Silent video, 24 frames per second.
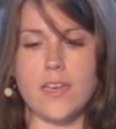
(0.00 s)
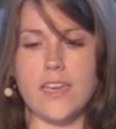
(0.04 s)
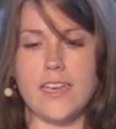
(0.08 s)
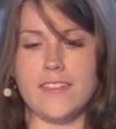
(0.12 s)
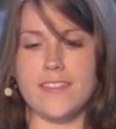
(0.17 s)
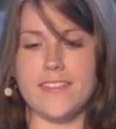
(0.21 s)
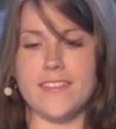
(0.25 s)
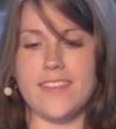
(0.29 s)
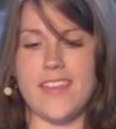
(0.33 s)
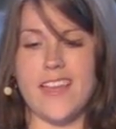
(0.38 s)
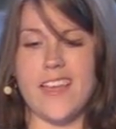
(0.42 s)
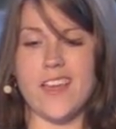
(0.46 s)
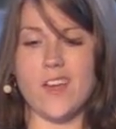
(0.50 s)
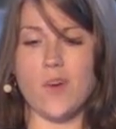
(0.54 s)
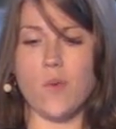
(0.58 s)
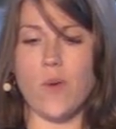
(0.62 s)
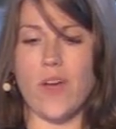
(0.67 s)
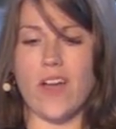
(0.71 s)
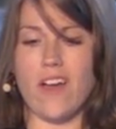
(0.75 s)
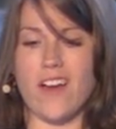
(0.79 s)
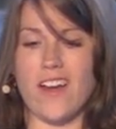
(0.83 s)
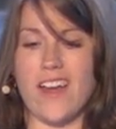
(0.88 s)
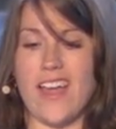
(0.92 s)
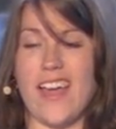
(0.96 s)
In staying
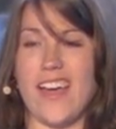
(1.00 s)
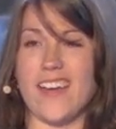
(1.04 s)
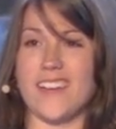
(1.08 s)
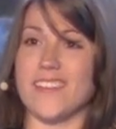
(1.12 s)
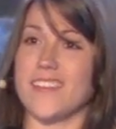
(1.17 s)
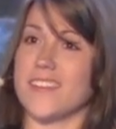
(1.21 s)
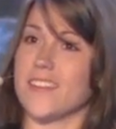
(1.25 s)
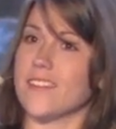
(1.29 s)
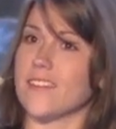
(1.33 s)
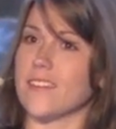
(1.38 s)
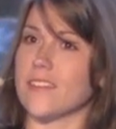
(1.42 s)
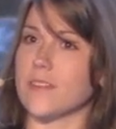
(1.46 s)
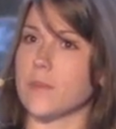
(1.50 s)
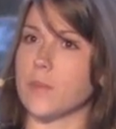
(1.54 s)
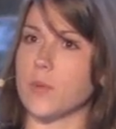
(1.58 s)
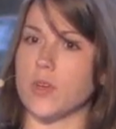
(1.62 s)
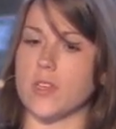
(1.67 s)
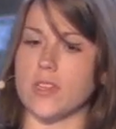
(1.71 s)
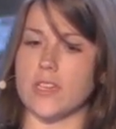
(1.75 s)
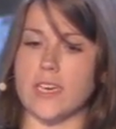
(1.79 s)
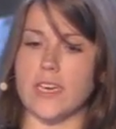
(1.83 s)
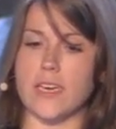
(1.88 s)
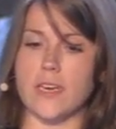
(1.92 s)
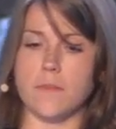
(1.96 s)
aware and acting
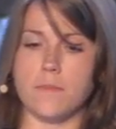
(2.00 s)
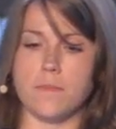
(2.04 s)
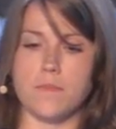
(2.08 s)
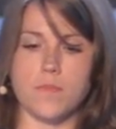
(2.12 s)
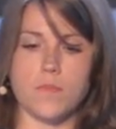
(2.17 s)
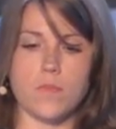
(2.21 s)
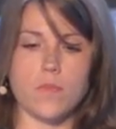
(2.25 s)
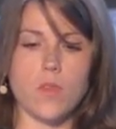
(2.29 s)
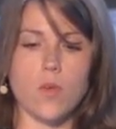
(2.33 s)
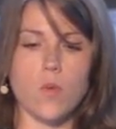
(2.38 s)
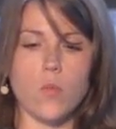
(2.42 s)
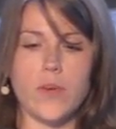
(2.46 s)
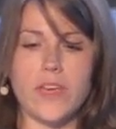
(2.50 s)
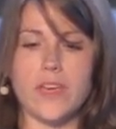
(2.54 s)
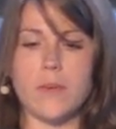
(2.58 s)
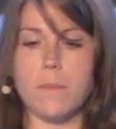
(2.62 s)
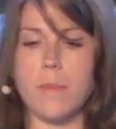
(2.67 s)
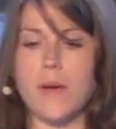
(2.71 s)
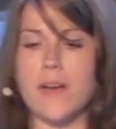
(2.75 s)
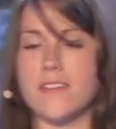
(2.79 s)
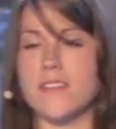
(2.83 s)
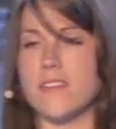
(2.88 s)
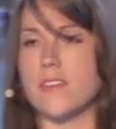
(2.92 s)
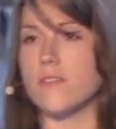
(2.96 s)
deliberately, we
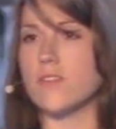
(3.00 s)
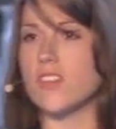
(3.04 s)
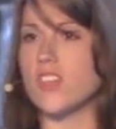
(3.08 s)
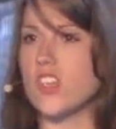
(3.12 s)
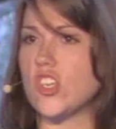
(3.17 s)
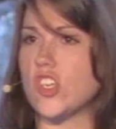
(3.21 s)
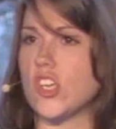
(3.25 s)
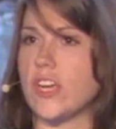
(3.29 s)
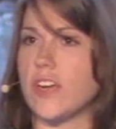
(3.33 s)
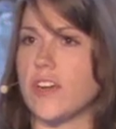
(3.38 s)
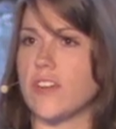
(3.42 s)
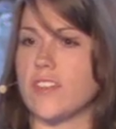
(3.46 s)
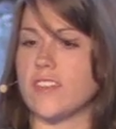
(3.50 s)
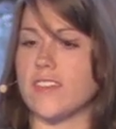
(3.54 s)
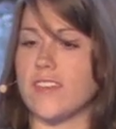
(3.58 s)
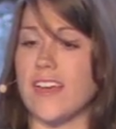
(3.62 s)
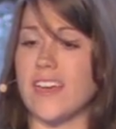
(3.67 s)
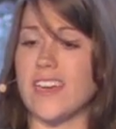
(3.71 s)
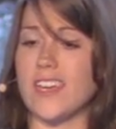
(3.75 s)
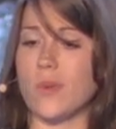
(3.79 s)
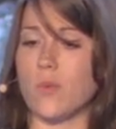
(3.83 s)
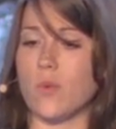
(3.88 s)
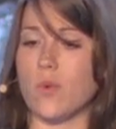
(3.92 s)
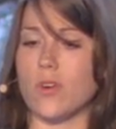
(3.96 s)
can positively share the
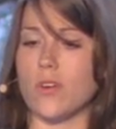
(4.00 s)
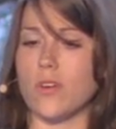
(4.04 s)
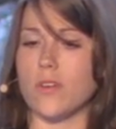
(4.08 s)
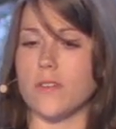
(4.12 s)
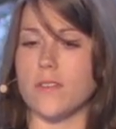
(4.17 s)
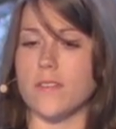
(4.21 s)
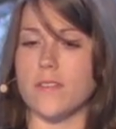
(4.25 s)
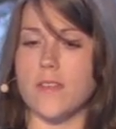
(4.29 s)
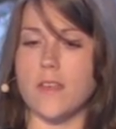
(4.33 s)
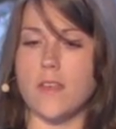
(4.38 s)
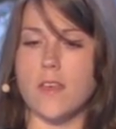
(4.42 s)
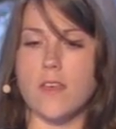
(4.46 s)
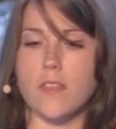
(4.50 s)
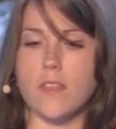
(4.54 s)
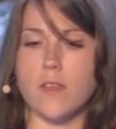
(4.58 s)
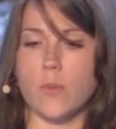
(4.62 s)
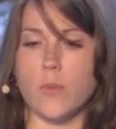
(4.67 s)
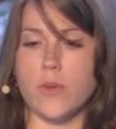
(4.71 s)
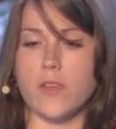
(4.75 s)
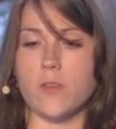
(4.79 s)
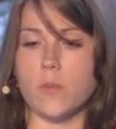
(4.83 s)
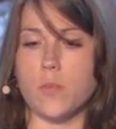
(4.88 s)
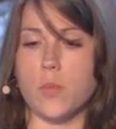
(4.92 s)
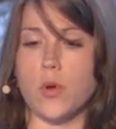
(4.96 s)
tiny worlds
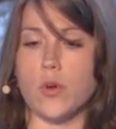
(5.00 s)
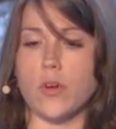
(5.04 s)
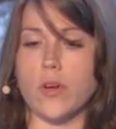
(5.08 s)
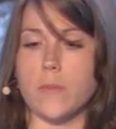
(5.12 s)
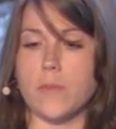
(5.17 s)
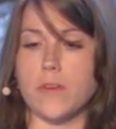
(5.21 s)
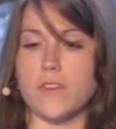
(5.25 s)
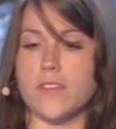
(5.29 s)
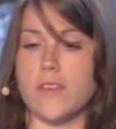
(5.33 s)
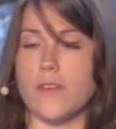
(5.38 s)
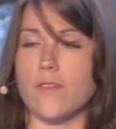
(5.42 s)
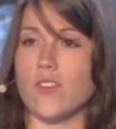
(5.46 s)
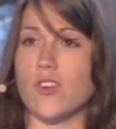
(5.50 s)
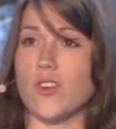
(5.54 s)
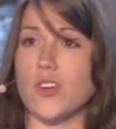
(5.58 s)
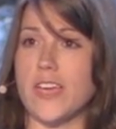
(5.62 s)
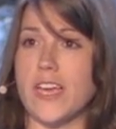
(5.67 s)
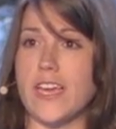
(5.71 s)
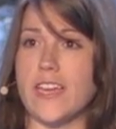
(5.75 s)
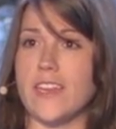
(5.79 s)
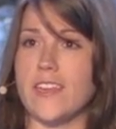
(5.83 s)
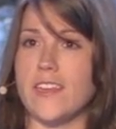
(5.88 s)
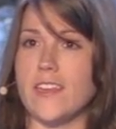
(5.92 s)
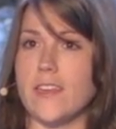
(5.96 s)
that we as programmers have
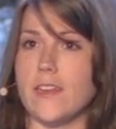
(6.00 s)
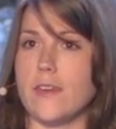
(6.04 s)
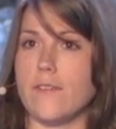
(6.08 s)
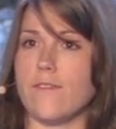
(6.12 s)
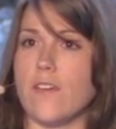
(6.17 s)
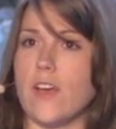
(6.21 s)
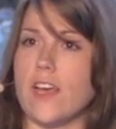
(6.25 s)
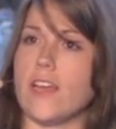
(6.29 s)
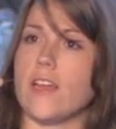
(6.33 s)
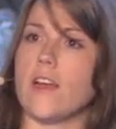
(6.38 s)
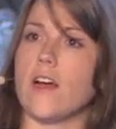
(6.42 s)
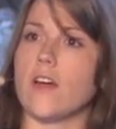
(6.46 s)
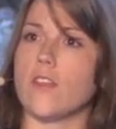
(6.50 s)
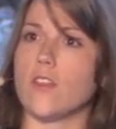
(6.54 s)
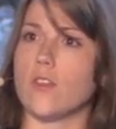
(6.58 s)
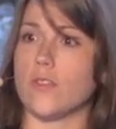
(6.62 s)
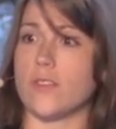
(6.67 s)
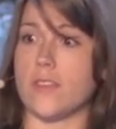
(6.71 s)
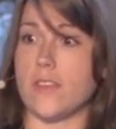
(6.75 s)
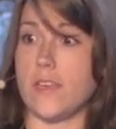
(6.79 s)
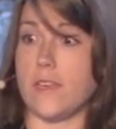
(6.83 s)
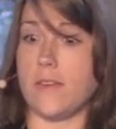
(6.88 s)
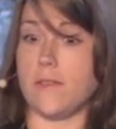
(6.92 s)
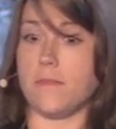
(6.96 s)
created and invite
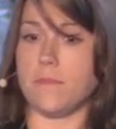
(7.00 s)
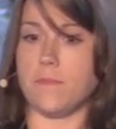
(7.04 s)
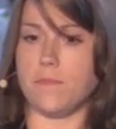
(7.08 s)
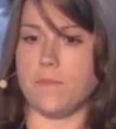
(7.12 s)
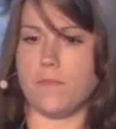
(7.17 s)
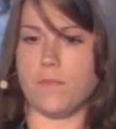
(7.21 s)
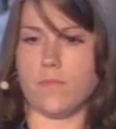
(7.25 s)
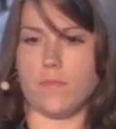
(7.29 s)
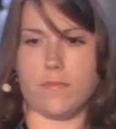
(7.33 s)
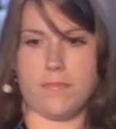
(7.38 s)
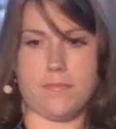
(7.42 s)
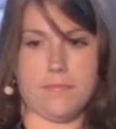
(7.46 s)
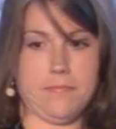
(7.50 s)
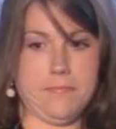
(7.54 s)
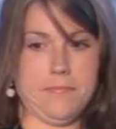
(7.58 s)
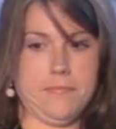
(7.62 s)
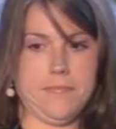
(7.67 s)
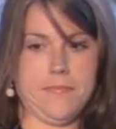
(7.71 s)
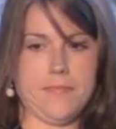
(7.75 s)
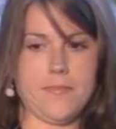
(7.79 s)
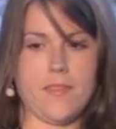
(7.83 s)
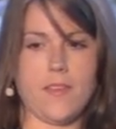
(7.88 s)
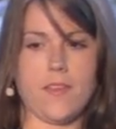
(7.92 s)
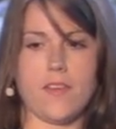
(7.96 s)
others in.
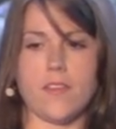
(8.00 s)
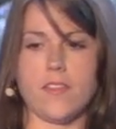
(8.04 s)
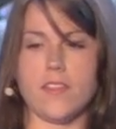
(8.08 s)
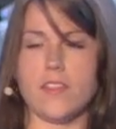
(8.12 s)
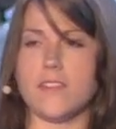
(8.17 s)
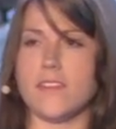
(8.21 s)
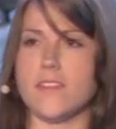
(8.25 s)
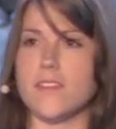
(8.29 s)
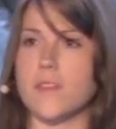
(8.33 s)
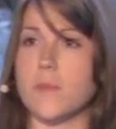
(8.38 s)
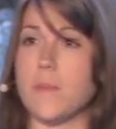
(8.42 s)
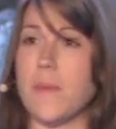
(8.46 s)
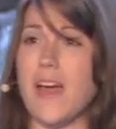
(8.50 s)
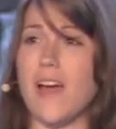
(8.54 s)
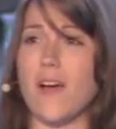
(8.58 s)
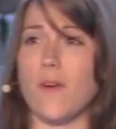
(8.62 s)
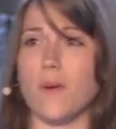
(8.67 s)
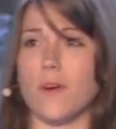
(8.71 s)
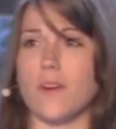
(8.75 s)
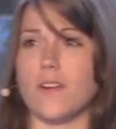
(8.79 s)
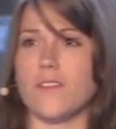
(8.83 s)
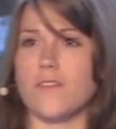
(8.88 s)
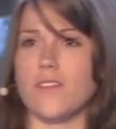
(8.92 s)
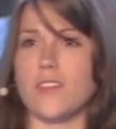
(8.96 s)
This is the
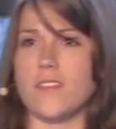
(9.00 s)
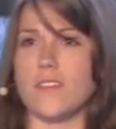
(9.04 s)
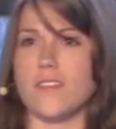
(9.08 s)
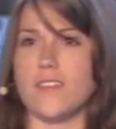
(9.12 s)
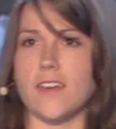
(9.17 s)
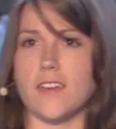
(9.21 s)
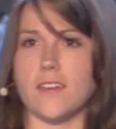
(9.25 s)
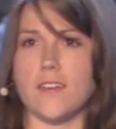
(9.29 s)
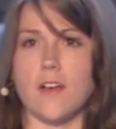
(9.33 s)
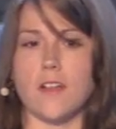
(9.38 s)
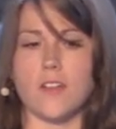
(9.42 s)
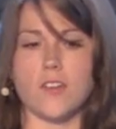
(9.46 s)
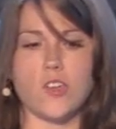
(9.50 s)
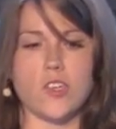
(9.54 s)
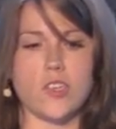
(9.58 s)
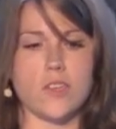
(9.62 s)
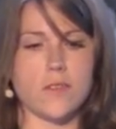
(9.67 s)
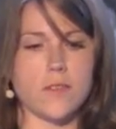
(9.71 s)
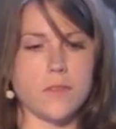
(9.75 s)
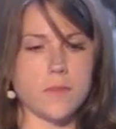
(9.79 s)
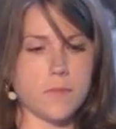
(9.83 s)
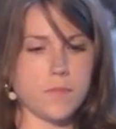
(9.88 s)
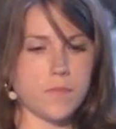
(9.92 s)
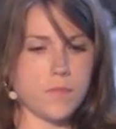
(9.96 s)
power of these
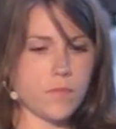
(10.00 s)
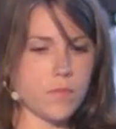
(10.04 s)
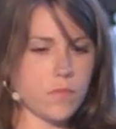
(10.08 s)
technologies.